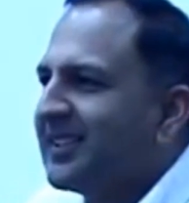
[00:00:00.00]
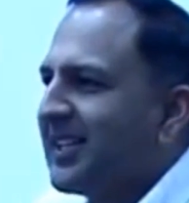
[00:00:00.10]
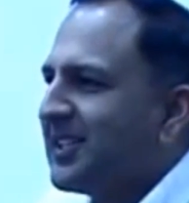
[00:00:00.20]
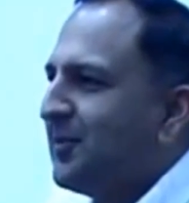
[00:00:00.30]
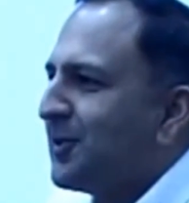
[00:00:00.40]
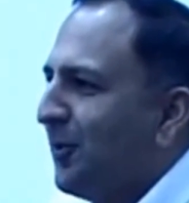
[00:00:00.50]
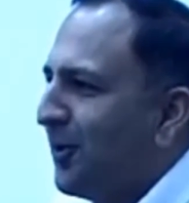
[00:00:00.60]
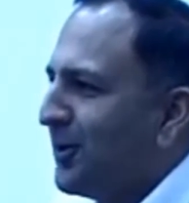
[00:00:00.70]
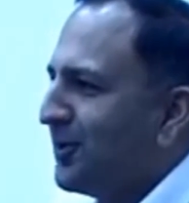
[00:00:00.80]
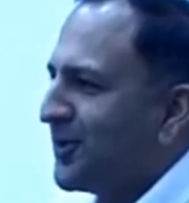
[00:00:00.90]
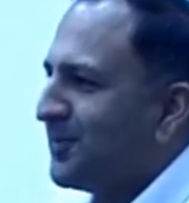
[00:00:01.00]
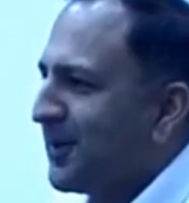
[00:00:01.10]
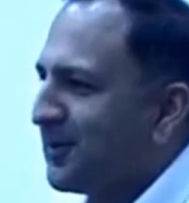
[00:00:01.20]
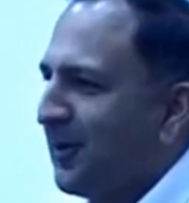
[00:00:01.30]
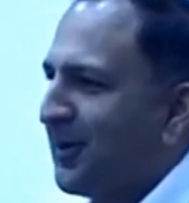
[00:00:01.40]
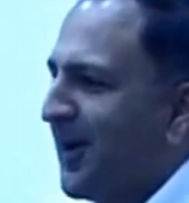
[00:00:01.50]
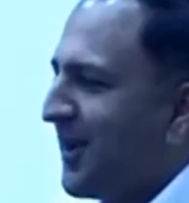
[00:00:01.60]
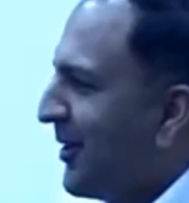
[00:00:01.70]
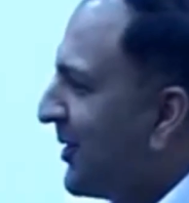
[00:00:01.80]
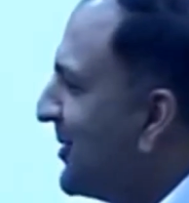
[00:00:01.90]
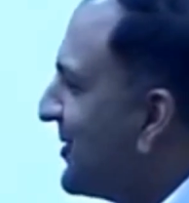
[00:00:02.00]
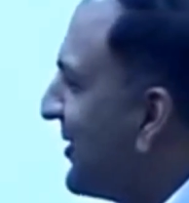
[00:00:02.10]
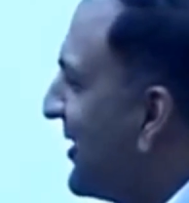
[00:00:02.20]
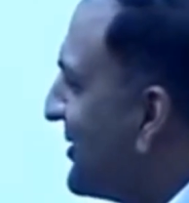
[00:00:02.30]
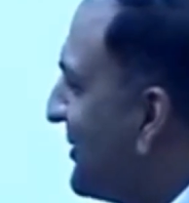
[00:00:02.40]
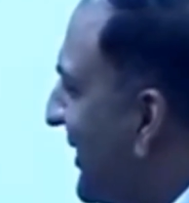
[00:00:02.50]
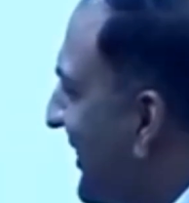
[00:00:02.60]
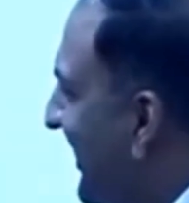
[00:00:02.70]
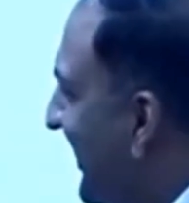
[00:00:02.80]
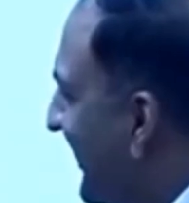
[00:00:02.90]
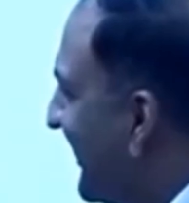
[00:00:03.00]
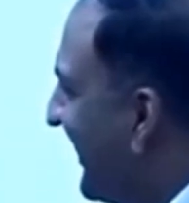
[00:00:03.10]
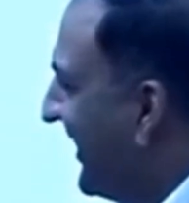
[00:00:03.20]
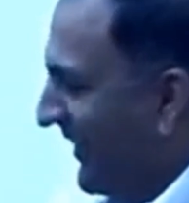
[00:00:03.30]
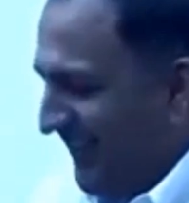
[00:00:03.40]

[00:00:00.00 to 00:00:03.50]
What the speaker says: this I say with all due respect to all my economist friends who are here,